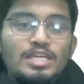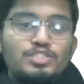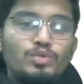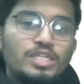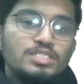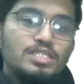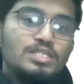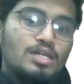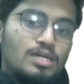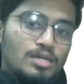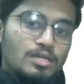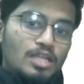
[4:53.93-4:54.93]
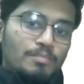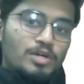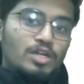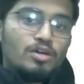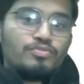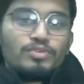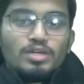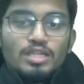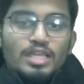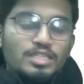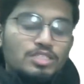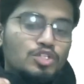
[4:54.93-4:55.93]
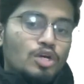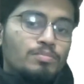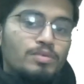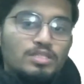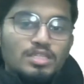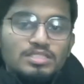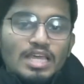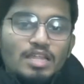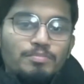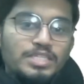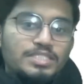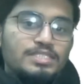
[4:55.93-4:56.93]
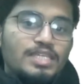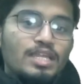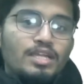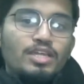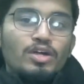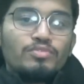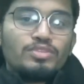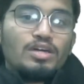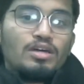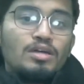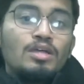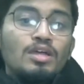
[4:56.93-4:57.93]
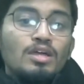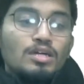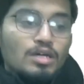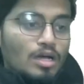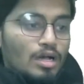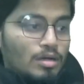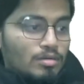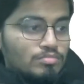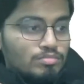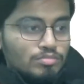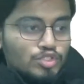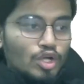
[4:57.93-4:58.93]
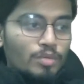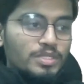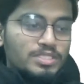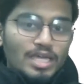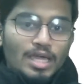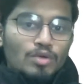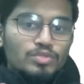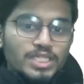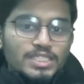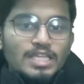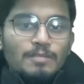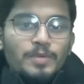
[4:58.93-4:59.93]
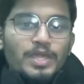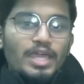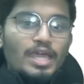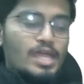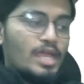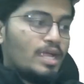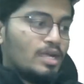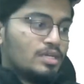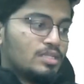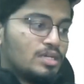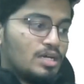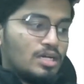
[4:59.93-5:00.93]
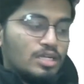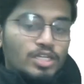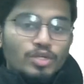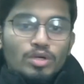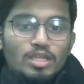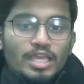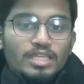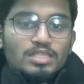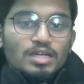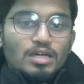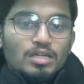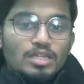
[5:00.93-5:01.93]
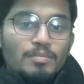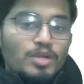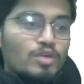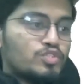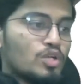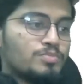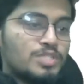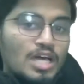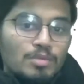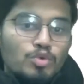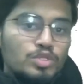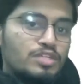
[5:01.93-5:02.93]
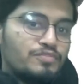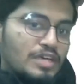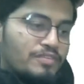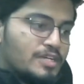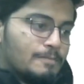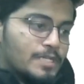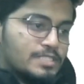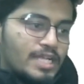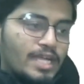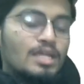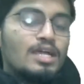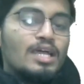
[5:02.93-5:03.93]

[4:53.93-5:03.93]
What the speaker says: you can see, the number of the basic salary of the job is around 6 LPA, and the number of jobs are more than 500 plus, right?